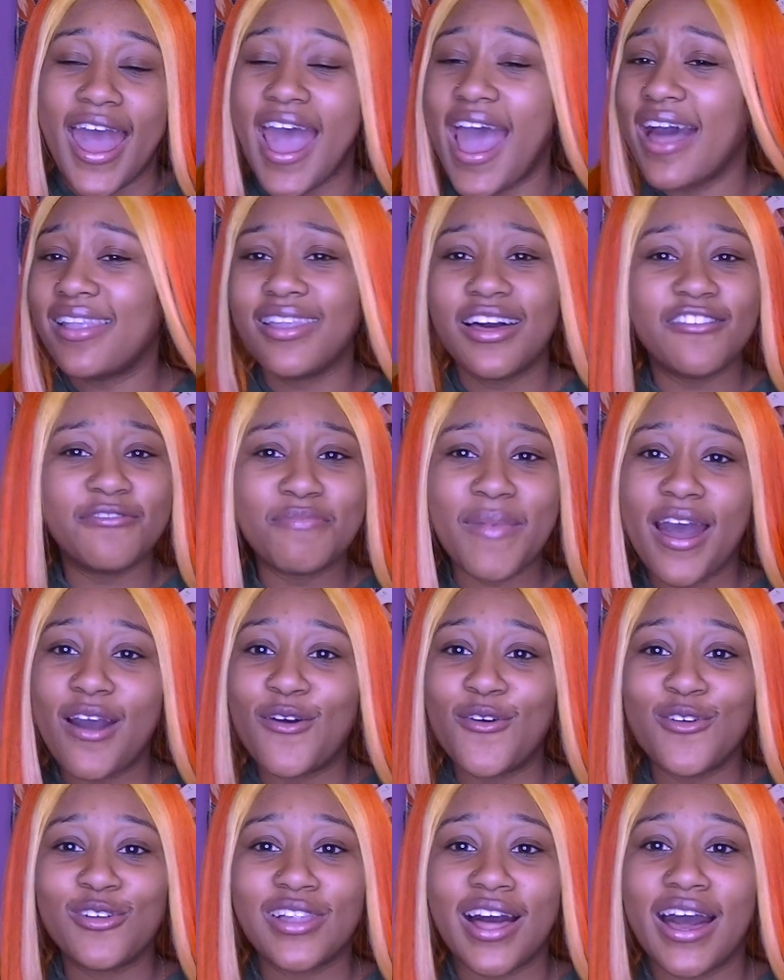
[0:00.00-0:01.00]
I love my
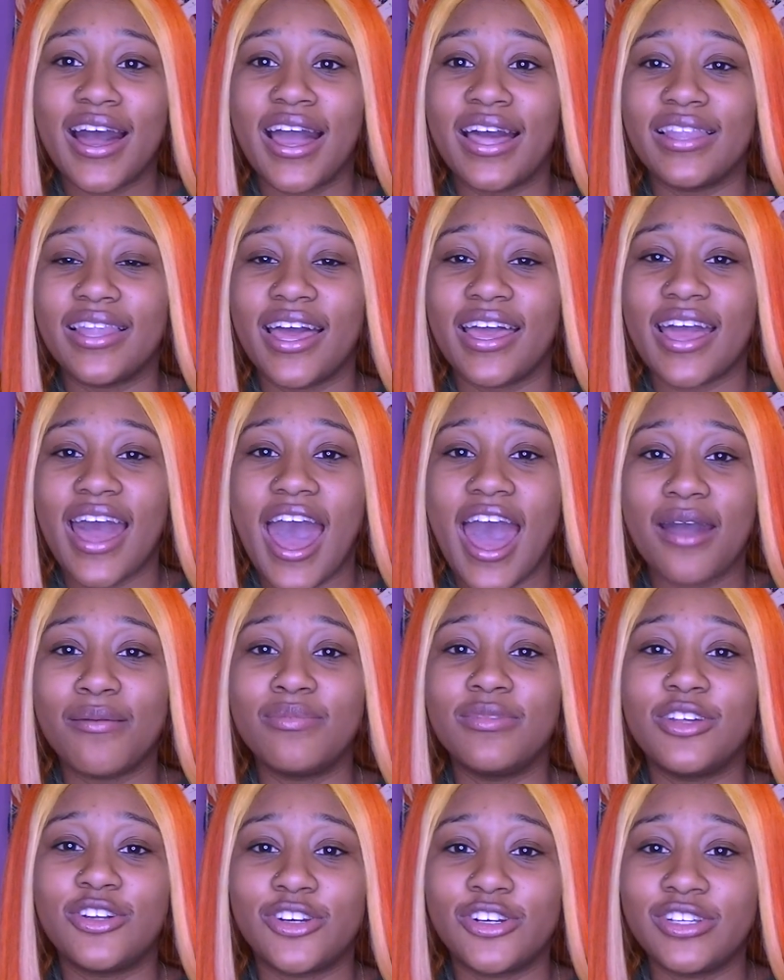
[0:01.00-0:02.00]
whole line. Like,
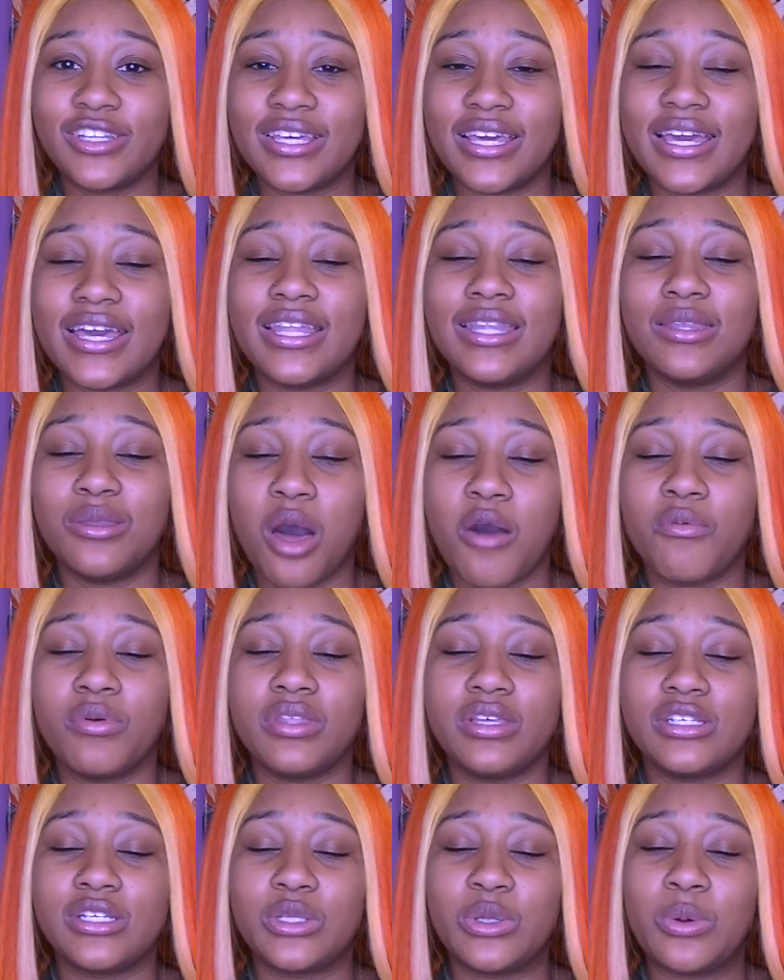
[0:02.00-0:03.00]
I'm literally in love with
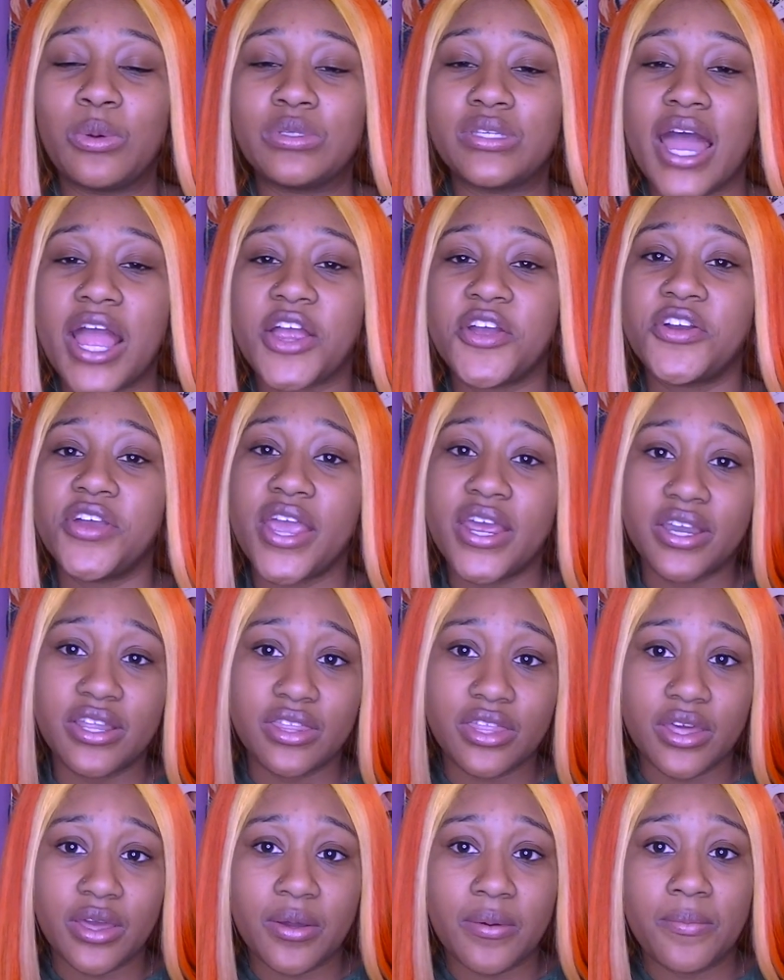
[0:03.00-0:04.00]
these clothes. I
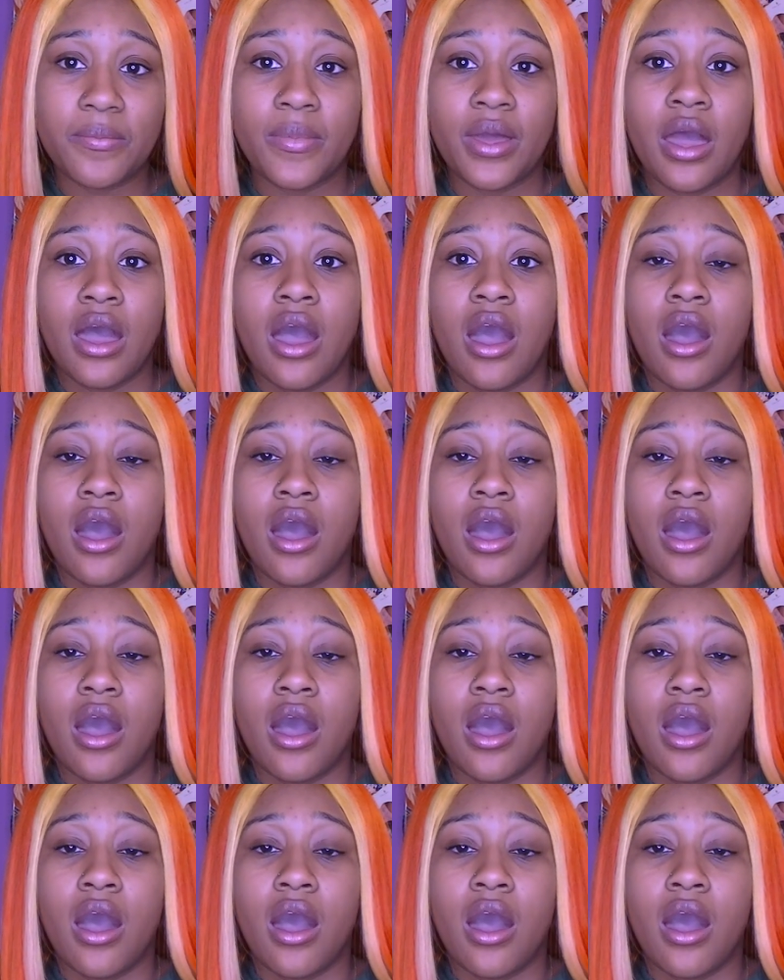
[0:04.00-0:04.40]
created them.